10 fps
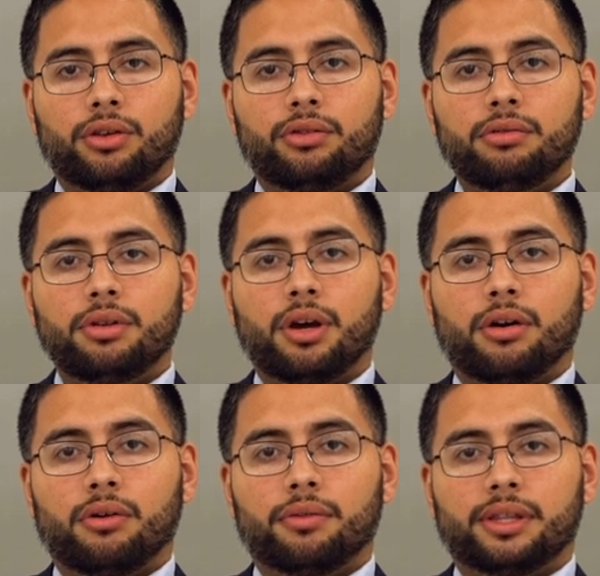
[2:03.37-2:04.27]
you
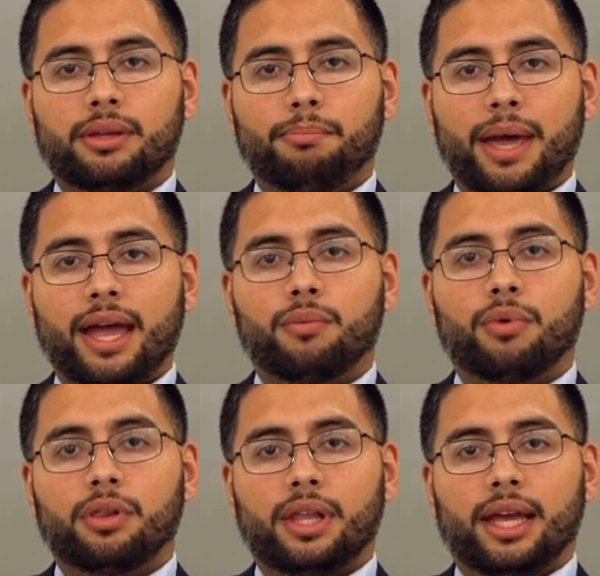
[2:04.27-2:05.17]
know that the bank
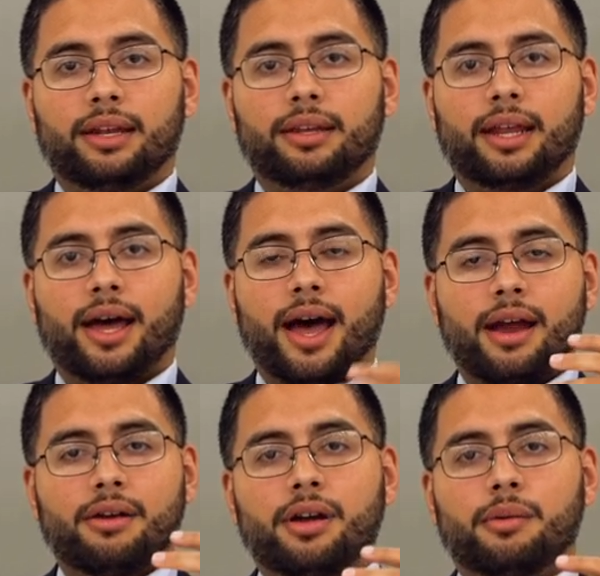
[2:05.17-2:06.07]
will lend at
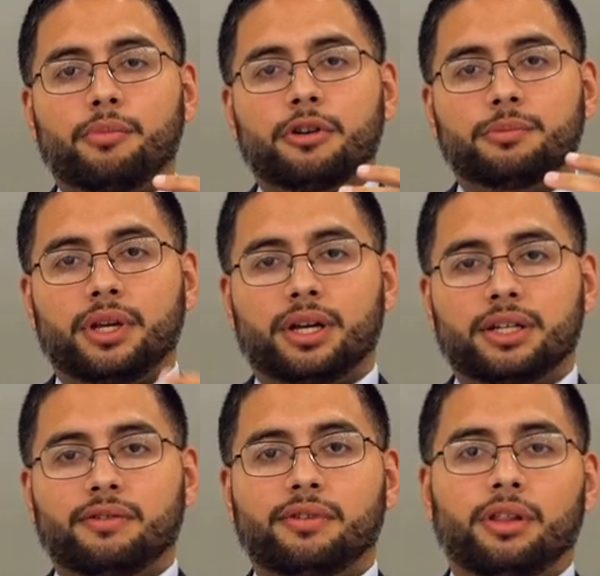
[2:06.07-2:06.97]
higher numbers
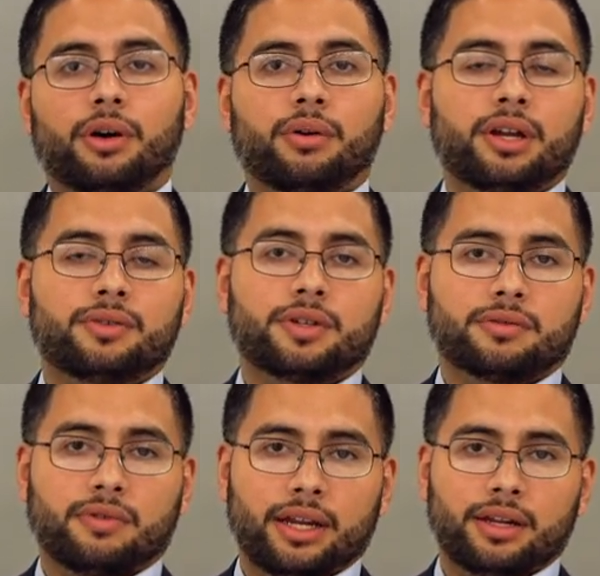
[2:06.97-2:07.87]
because of the lower
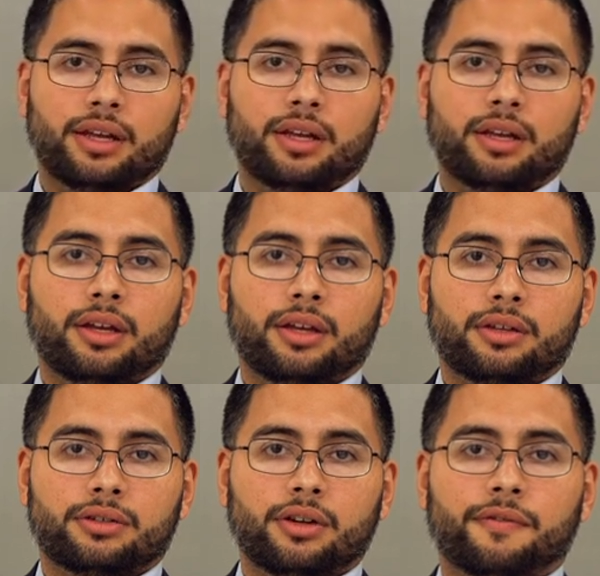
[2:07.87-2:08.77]
interest rate.
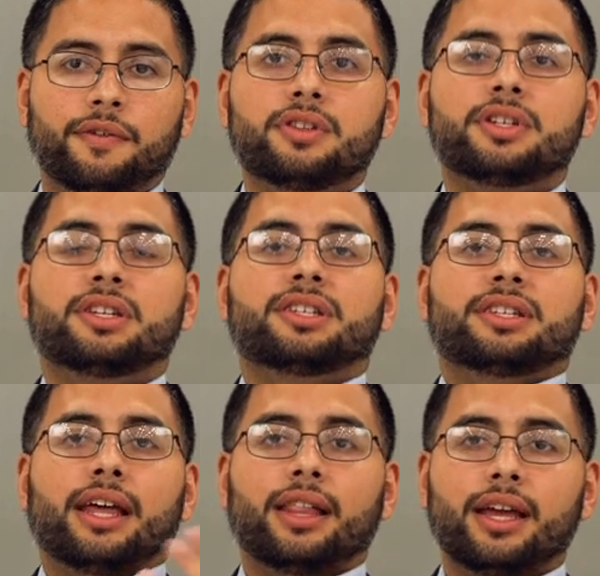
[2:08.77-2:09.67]
So if you're just
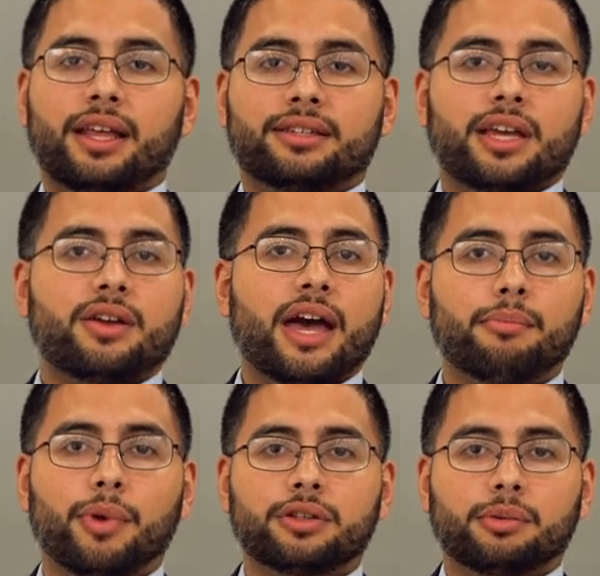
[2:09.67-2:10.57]
selling, let's say you
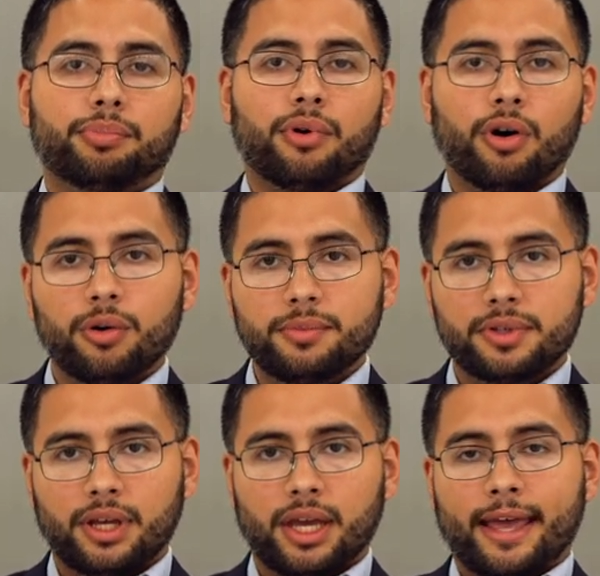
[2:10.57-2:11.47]
had multiple
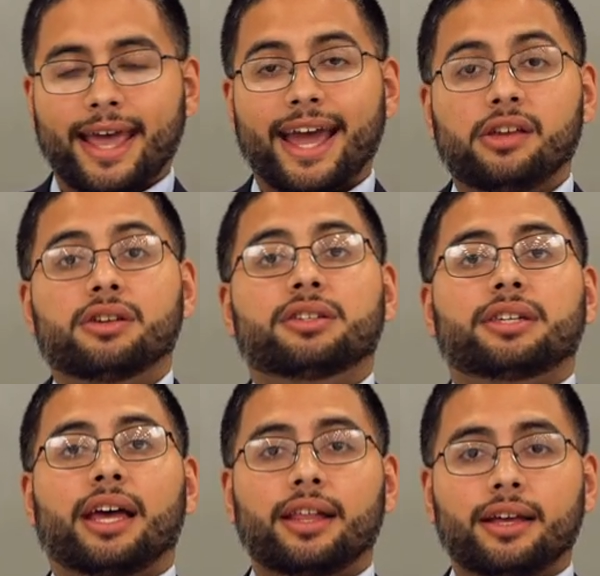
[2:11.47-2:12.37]
homes and you're
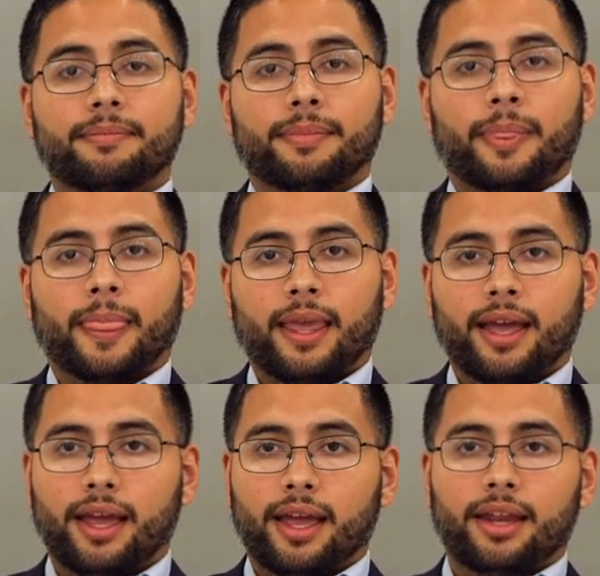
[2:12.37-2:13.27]
selling
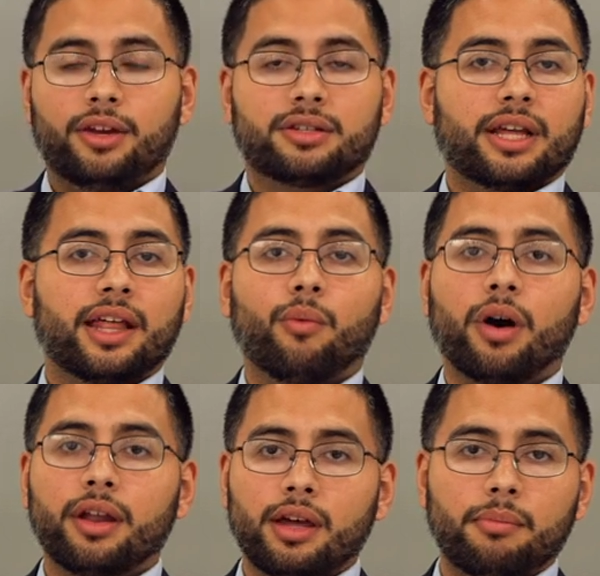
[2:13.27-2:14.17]
and you're selling
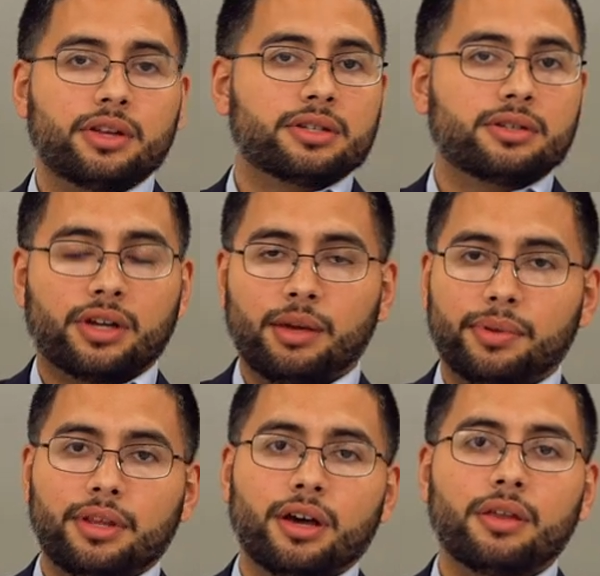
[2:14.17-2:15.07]
one of them and you're still
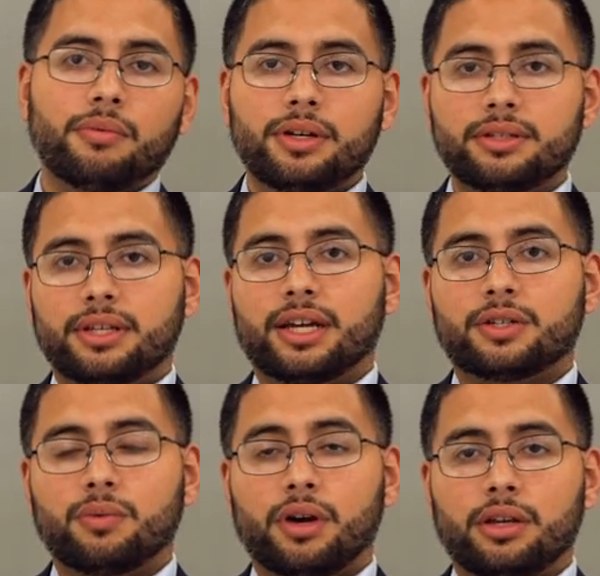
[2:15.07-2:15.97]
keeping the other ones,
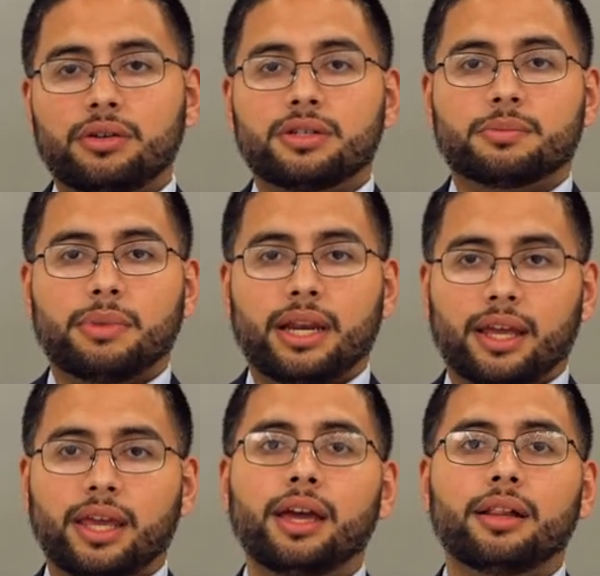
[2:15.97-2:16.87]
guess what? You just made a
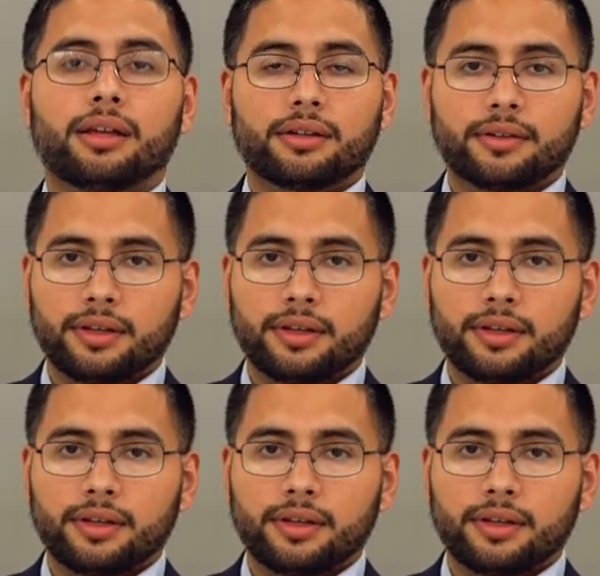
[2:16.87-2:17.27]
killing,